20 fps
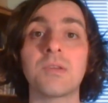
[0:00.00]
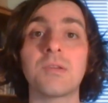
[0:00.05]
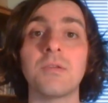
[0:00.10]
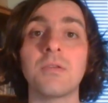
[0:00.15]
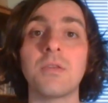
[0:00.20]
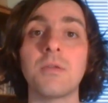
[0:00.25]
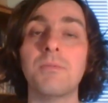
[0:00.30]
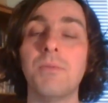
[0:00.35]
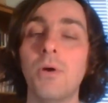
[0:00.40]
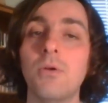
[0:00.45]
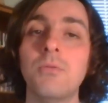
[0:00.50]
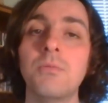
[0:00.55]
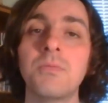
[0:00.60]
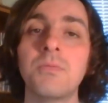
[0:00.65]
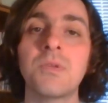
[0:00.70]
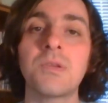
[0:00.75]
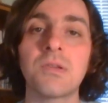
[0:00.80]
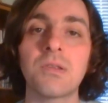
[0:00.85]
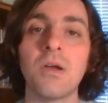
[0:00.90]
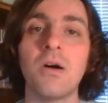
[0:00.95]
So the
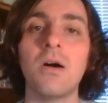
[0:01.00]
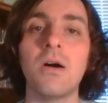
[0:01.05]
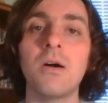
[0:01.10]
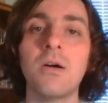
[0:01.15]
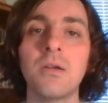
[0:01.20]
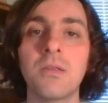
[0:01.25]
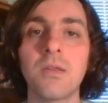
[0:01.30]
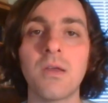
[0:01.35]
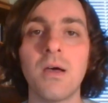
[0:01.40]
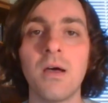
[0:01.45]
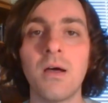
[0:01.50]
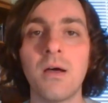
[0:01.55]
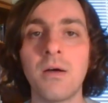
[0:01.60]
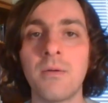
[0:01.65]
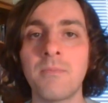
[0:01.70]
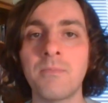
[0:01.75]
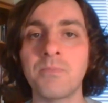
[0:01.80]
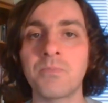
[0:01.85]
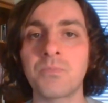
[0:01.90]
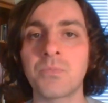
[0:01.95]
poems started...
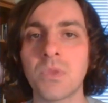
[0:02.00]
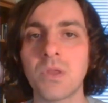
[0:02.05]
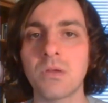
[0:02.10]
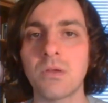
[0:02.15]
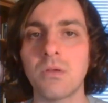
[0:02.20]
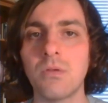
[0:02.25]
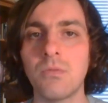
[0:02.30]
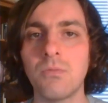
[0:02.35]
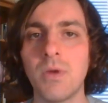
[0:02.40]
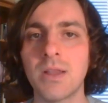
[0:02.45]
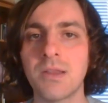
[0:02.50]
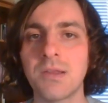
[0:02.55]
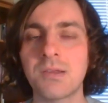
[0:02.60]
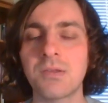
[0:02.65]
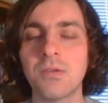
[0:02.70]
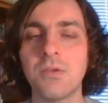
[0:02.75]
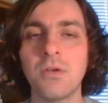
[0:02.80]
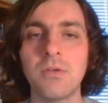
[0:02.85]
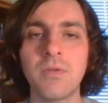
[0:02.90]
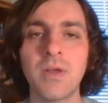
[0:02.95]
well, they
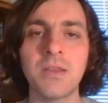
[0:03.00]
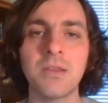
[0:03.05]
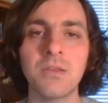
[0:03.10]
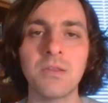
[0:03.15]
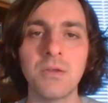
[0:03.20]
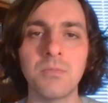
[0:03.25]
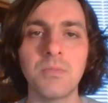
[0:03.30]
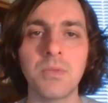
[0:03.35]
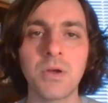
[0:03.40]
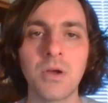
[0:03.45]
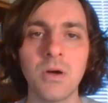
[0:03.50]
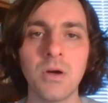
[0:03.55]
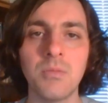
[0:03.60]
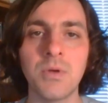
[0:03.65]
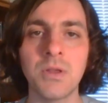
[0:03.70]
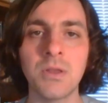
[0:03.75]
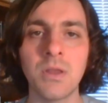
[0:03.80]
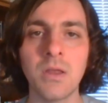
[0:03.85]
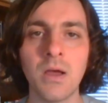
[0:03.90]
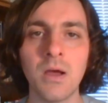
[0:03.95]
sort of ended up
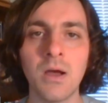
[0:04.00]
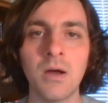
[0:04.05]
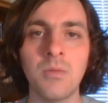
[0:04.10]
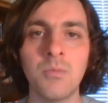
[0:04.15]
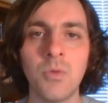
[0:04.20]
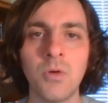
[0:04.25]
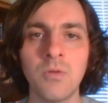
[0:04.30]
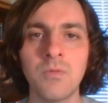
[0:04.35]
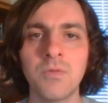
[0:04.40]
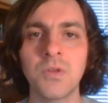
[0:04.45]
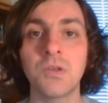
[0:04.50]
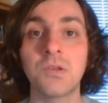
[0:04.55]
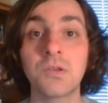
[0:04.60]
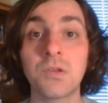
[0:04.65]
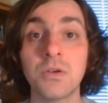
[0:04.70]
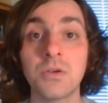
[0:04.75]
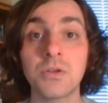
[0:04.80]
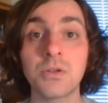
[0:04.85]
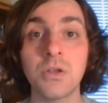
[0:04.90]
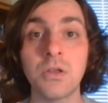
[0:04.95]
becoming more of a
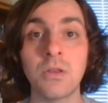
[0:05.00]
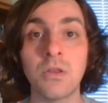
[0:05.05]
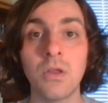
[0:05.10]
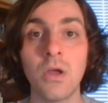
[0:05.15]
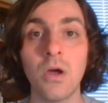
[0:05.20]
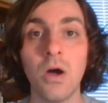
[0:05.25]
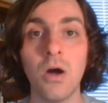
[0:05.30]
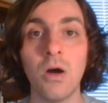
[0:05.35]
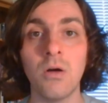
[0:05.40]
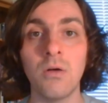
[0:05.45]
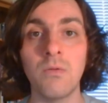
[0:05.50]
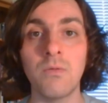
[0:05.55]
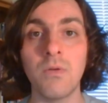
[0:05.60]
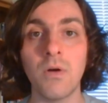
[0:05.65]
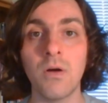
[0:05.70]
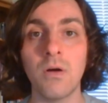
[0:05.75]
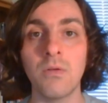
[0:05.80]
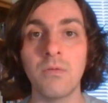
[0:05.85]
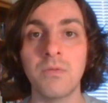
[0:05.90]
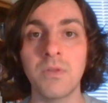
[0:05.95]
discussion of
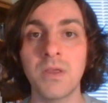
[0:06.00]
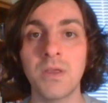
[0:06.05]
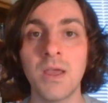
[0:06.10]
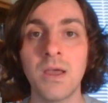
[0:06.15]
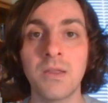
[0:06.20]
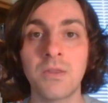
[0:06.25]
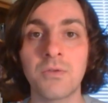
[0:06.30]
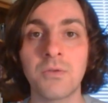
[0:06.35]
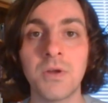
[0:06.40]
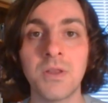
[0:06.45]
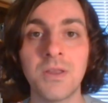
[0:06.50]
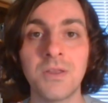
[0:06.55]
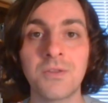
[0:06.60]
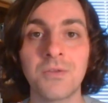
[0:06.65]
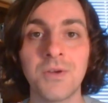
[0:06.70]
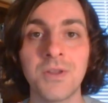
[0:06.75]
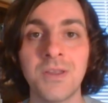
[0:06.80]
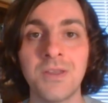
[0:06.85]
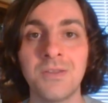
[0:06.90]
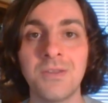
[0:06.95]
the year
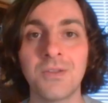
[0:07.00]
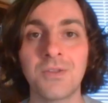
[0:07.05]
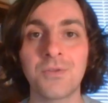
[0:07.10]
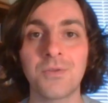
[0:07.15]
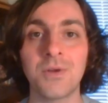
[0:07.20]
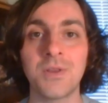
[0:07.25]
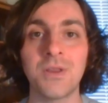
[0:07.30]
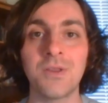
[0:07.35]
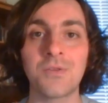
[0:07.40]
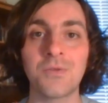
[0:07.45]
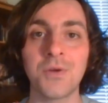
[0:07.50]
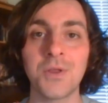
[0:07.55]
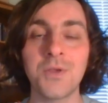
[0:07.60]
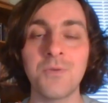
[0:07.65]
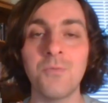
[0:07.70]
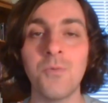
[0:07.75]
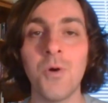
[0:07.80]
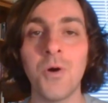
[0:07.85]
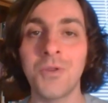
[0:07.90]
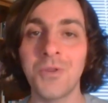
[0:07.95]
2020 to
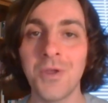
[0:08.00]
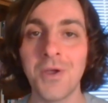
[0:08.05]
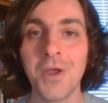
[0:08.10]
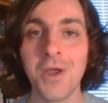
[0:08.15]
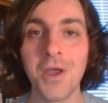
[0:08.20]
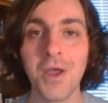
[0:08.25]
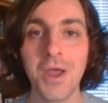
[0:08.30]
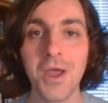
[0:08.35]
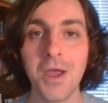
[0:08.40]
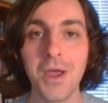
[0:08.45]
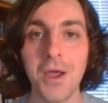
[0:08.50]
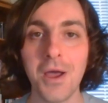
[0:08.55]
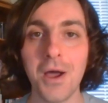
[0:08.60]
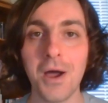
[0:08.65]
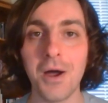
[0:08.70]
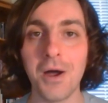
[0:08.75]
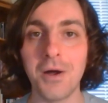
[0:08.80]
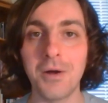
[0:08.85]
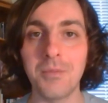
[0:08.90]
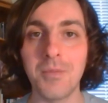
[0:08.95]
2021
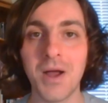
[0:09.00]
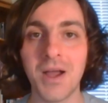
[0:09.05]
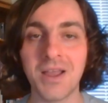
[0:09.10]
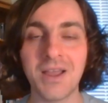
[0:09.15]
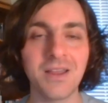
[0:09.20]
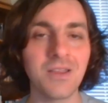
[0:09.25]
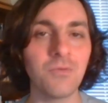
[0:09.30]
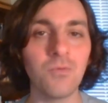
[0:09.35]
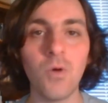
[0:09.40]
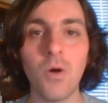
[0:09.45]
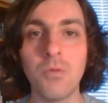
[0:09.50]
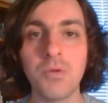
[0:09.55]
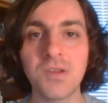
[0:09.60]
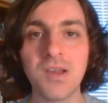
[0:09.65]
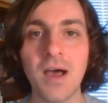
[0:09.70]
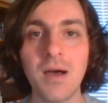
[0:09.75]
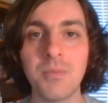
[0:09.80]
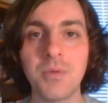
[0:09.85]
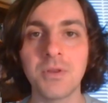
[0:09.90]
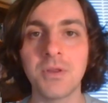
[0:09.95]
and kind of what was
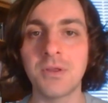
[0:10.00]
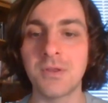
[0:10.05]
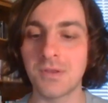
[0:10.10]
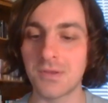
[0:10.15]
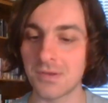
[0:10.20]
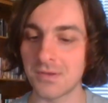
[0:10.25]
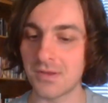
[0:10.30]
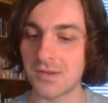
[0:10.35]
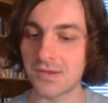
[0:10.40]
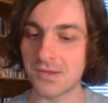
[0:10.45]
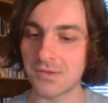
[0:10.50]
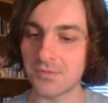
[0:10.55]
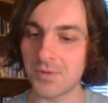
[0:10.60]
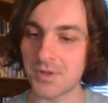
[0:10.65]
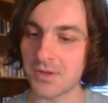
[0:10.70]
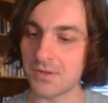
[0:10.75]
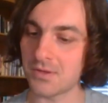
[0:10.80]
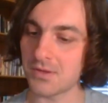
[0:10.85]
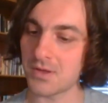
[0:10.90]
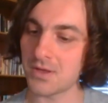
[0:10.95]
happening. So this is
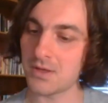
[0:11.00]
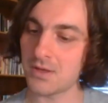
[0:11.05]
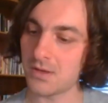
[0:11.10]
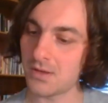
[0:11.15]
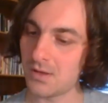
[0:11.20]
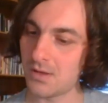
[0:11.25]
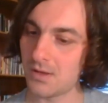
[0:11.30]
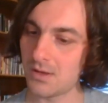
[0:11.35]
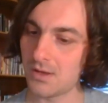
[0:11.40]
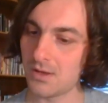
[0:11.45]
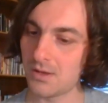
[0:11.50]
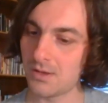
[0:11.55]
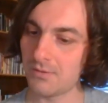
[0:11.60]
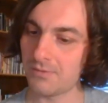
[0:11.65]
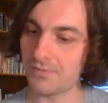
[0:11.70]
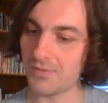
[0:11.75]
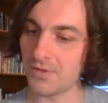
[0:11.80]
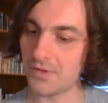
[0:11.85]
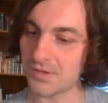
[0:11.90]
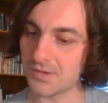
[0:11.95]
one of the
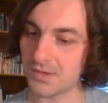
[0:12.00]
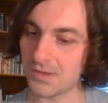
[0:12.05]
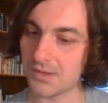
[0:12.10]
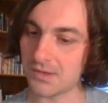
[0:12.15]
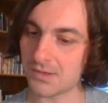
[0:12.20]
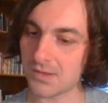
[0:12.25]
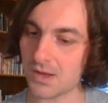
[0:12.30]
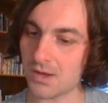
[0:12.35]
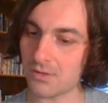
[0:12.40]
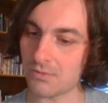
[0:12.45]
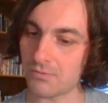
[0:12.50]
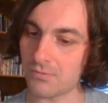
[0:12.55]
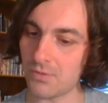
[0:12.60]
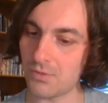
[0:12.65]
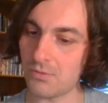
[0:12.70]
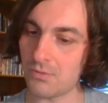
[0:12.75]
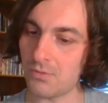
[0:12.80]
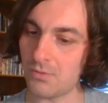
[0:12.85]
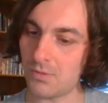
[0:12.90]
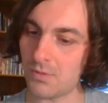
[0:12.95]
first things that I
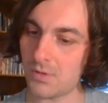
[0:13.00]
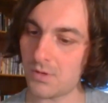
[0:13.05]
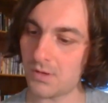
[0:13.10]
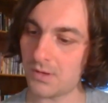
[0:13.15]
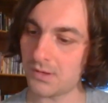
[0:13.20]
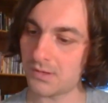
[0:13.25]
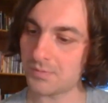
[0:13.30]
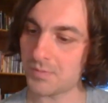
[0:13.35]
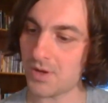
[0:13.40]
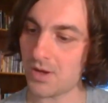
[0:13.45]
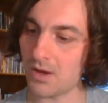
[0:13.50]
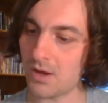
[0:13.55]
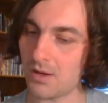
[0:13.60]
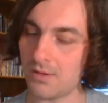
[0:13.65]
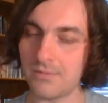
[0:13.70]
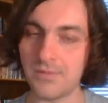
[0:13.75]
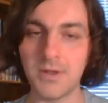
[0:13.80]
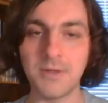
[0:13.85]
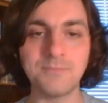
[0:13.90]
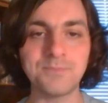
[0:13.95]
wrote as part
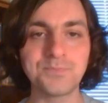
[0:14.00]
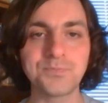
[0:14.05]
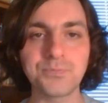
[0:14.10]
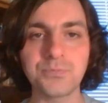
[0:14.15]
of it.